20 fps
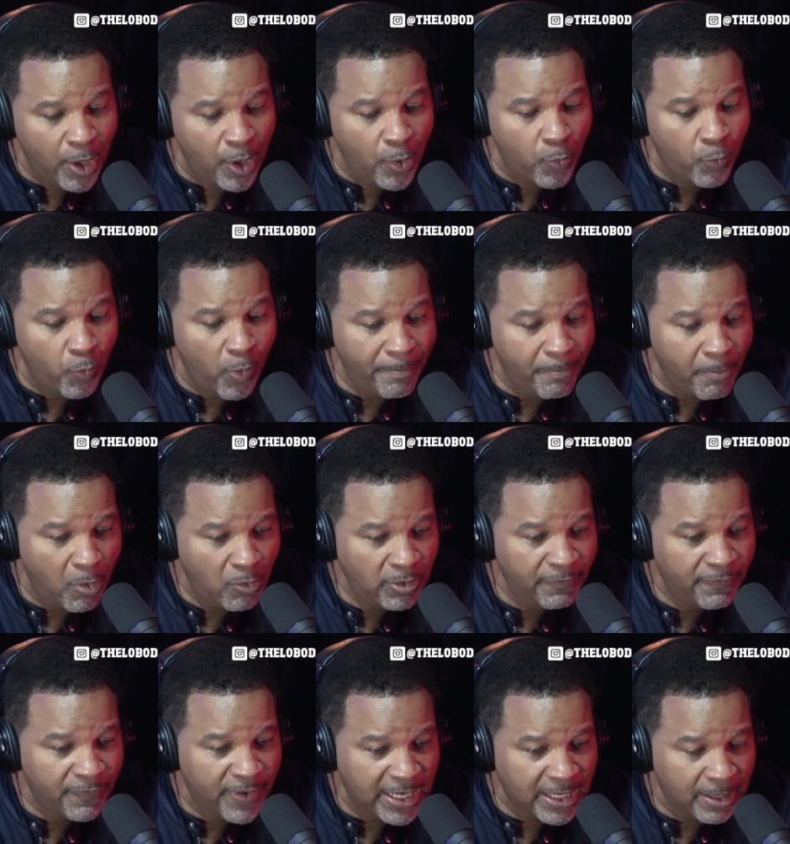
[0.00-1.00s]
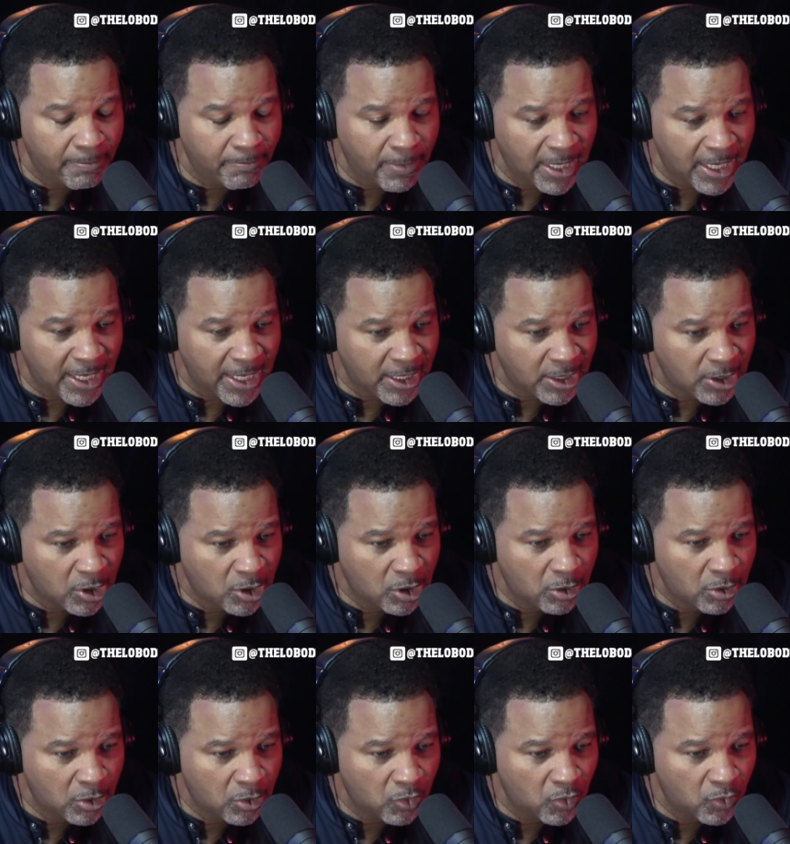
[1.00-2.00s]
what motivated me
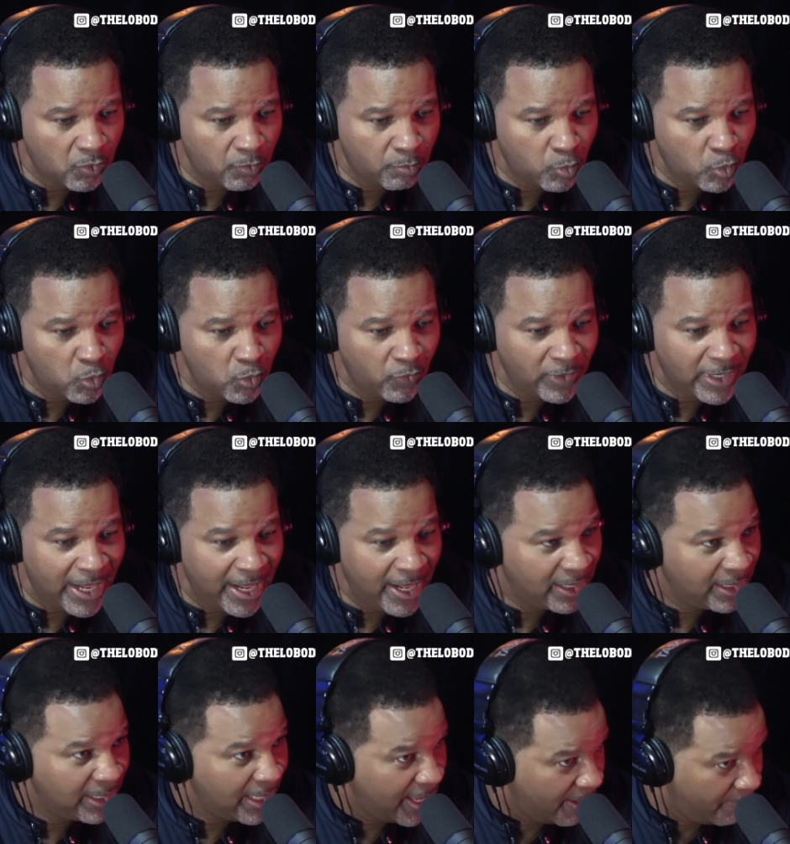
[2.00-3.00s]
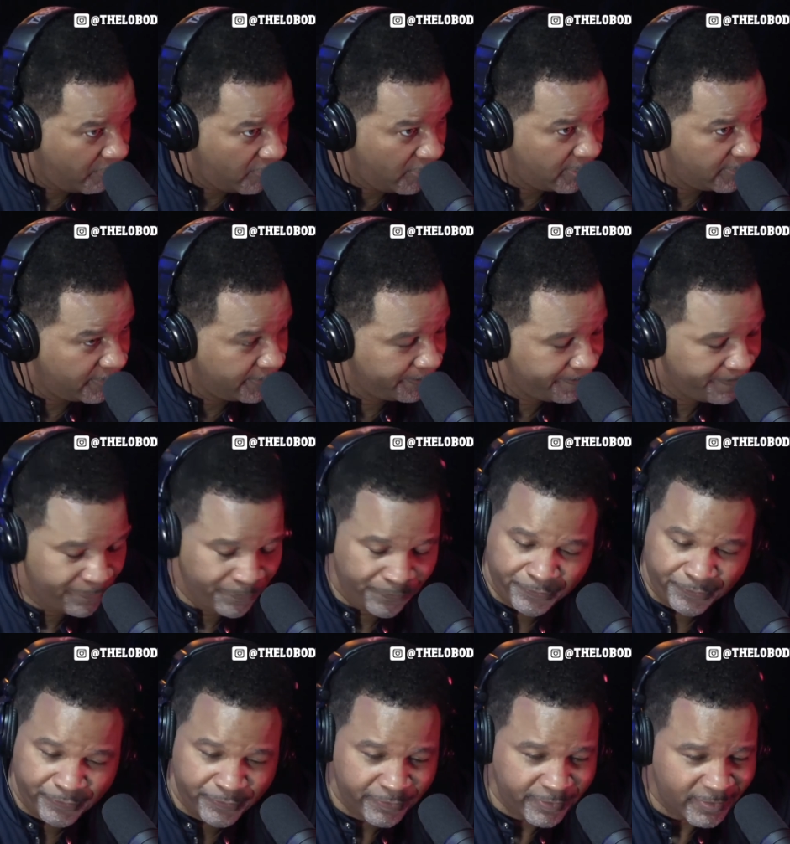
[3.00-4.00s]
to move to LA, bro.
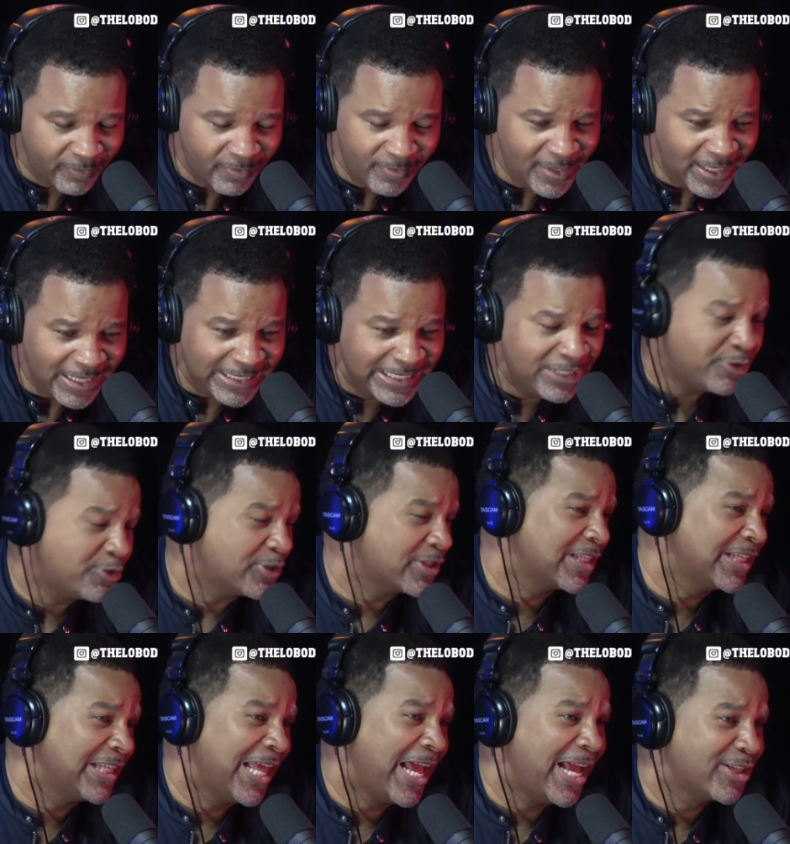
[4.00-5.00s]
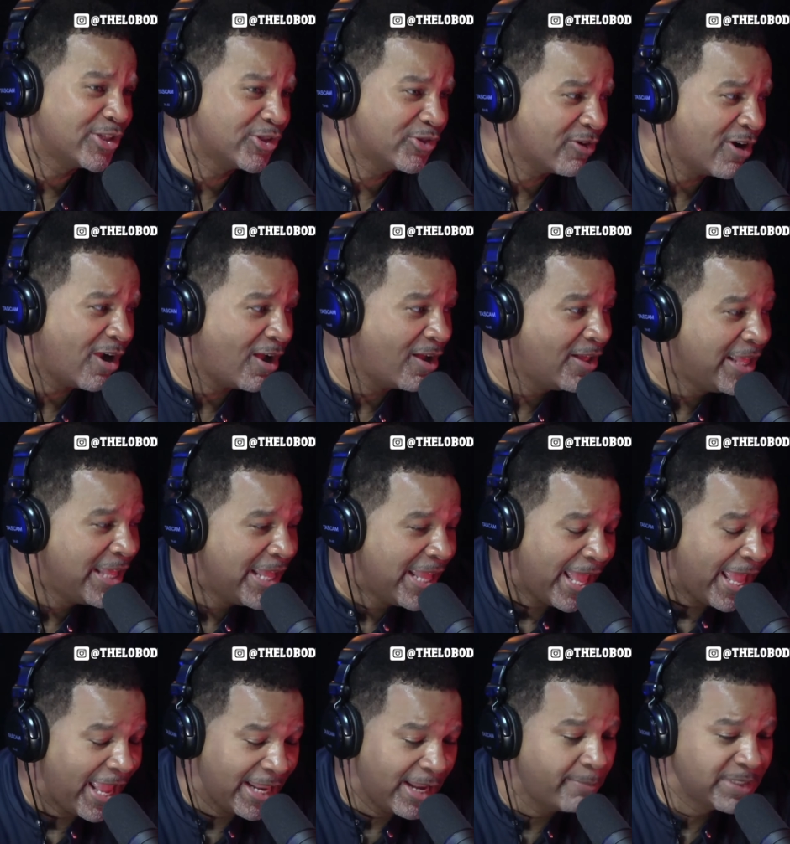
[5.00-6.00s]
This was the last straw.
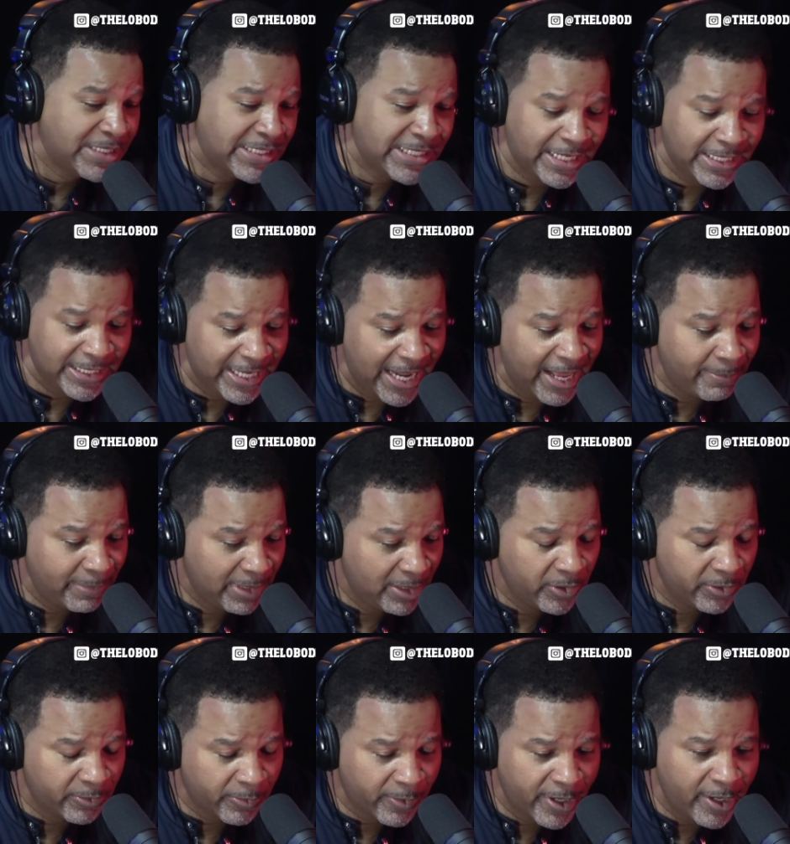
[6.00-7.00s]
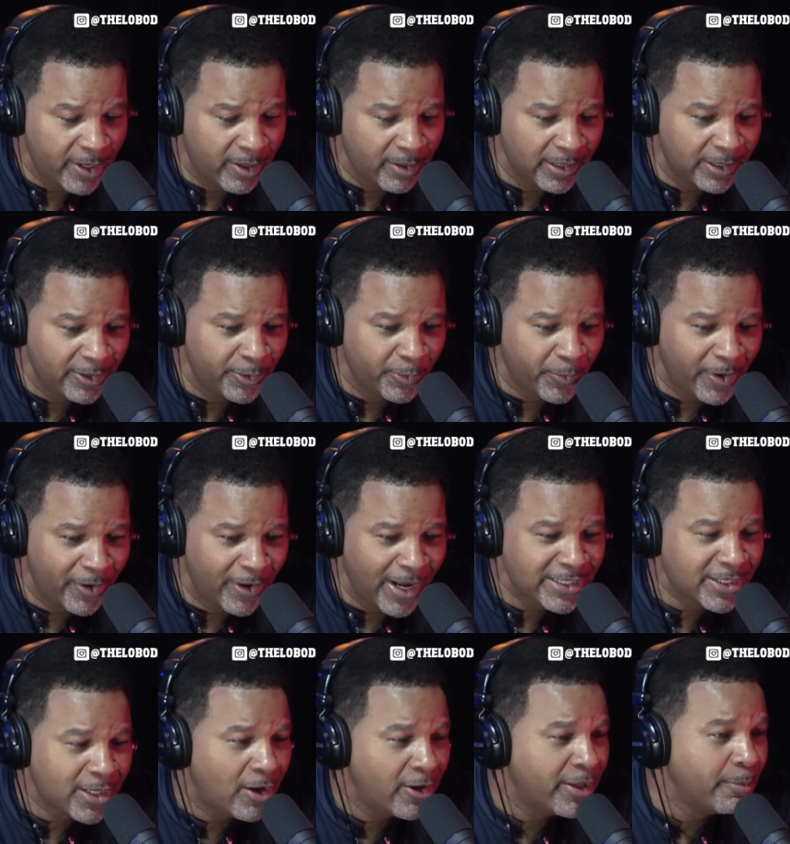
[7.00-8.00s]
And I'm gonna say the name Lil Rel. Lil Rel. I
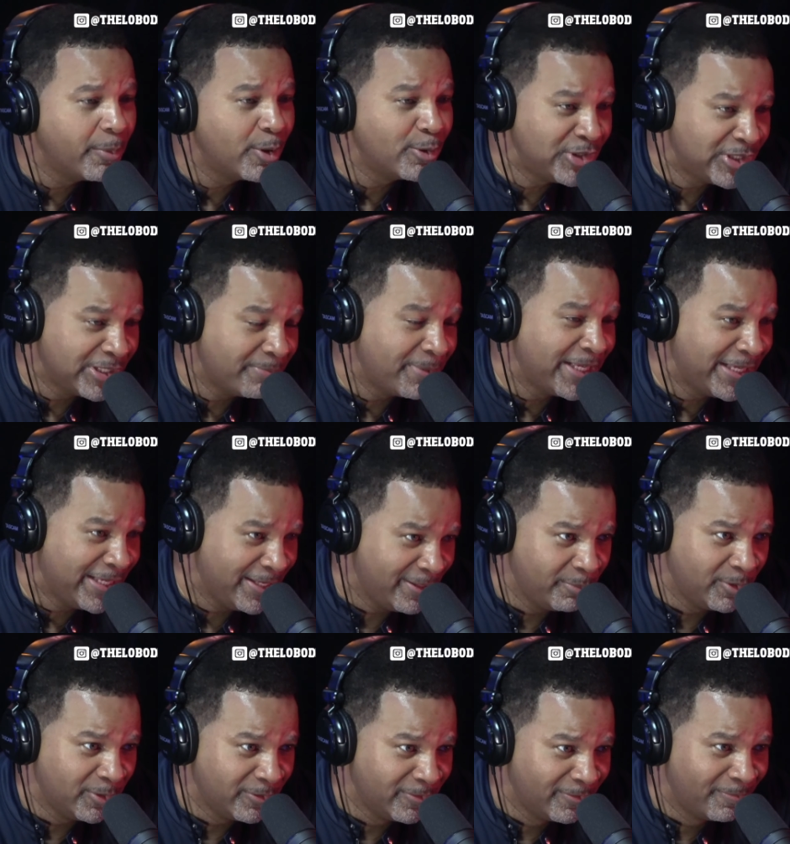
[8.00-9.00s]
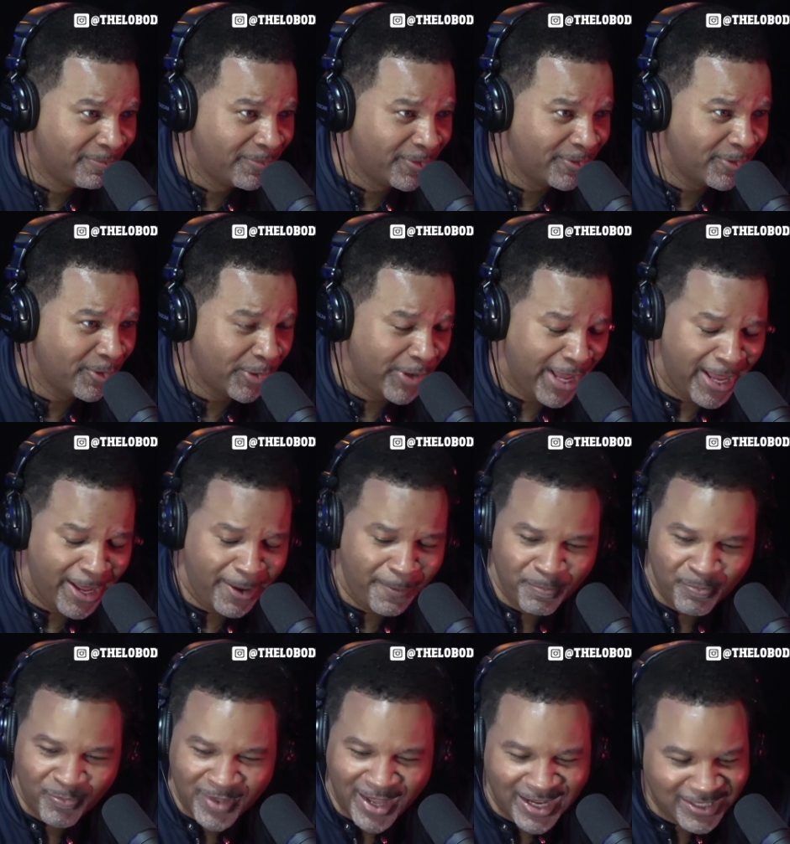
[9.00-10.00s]
saw him on Jimmy Kimmel. Okay. Okay.
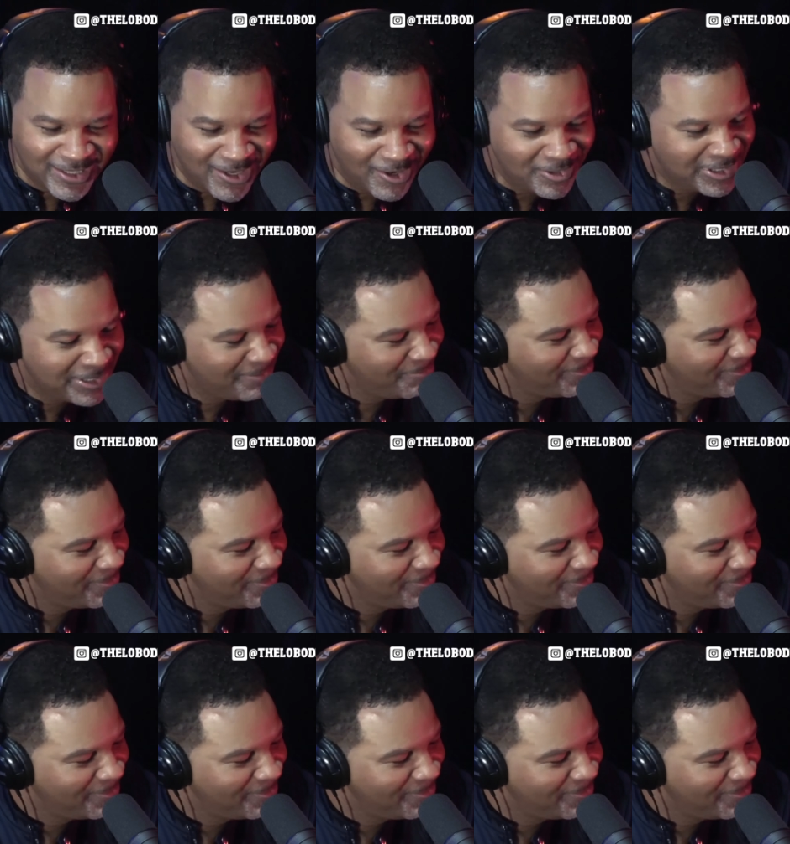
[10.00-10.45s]
I saw Jimmy